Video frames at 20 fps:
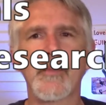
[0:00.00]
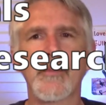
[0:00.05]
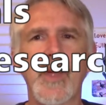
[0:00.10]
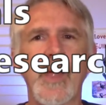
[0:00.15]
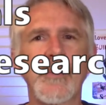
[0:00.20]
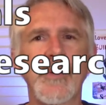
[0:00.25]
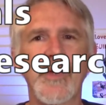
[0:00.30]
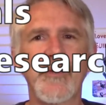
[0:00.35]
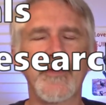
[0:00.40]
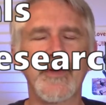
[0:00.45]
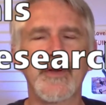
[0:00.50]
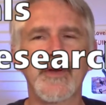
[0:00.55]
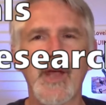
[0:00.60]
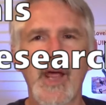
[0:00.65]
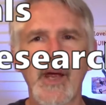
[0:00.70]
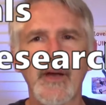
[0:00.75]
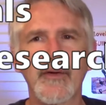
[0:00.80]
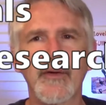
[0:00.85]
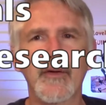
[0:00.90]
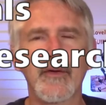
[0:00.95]
maybe even
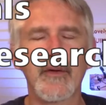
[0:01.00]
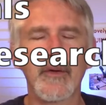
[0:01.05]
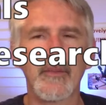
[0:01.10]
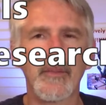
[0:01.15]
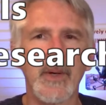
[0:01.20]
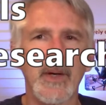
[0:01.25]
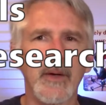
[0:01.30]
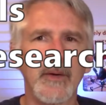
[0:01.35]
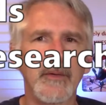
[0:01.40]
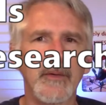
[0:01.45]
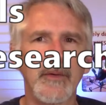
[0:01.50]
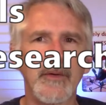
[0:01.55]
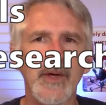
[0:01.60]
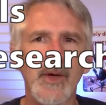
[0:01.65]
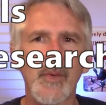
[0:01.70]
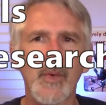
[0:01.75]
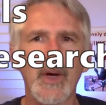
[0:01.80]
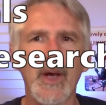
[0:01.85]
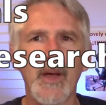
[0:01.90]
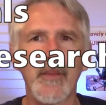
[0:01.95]
tasting some beers to
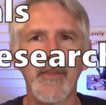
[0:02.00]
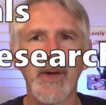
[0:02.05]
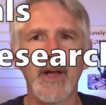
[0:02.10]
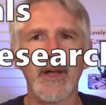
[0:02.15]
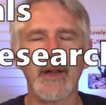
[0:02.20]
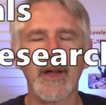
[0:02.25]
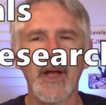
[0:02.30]
see what I might